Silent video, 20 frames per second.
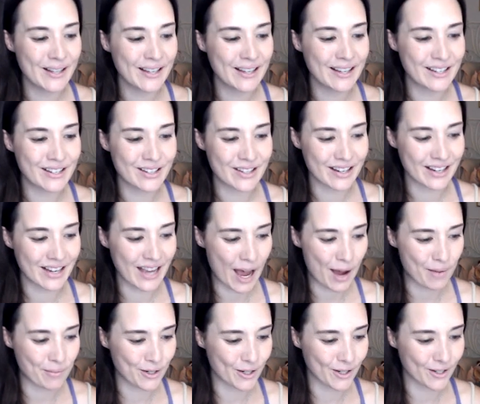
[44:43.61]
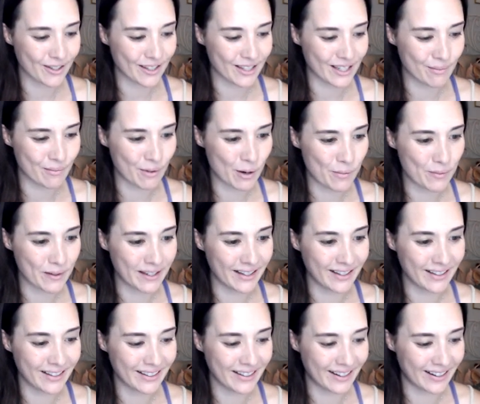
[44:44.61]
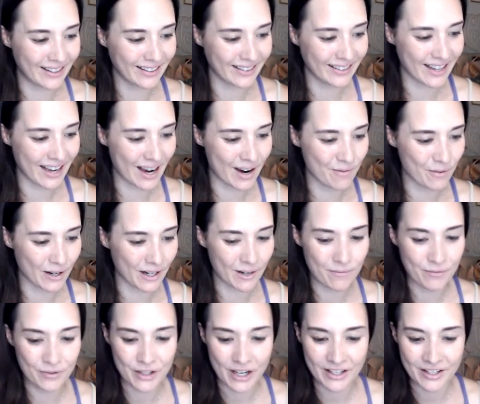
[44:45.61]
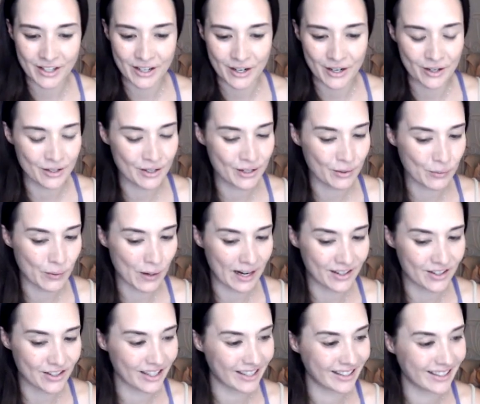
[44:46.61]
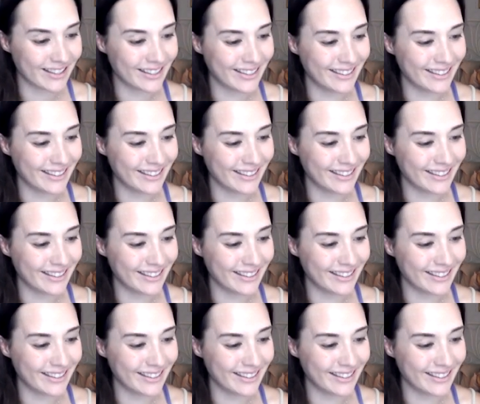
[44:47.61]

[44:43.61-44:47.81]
She captured this moment on camera. Jason, are you still watching?